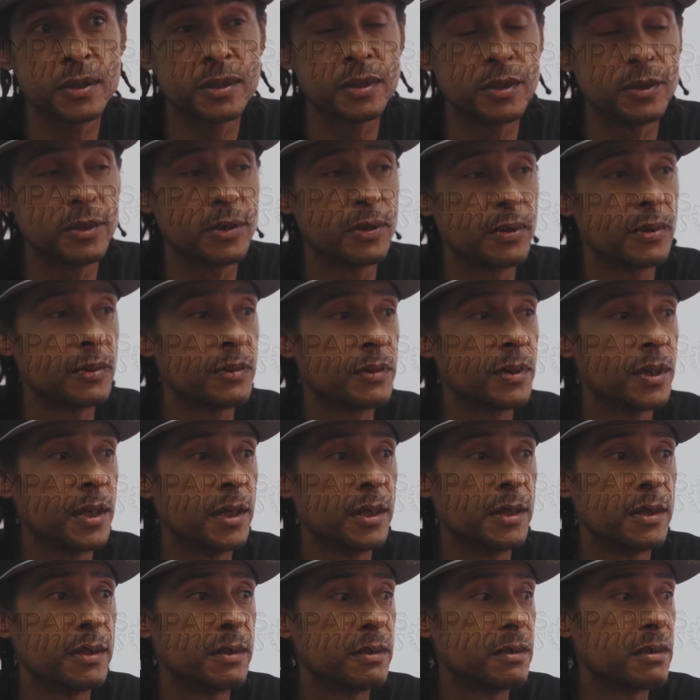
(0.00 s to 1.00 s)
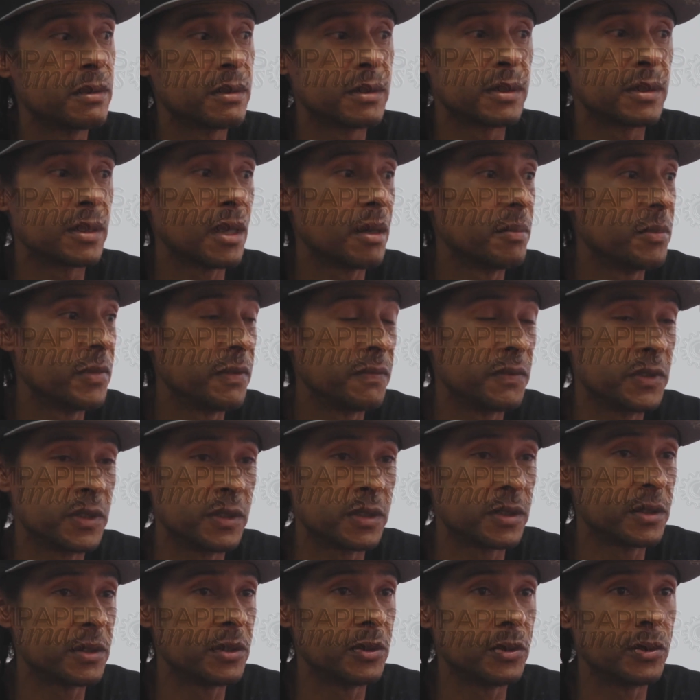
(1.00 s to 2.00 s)
you know, and some have
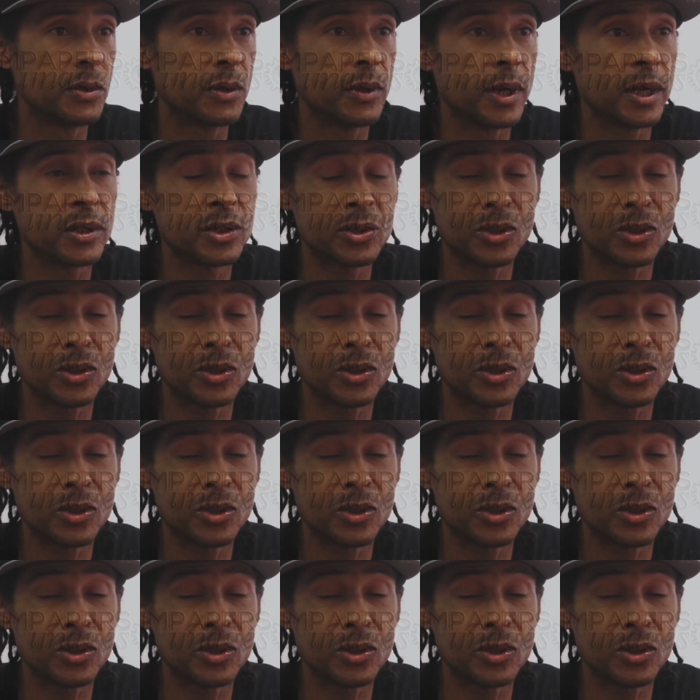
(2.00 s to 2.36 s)
just, you know.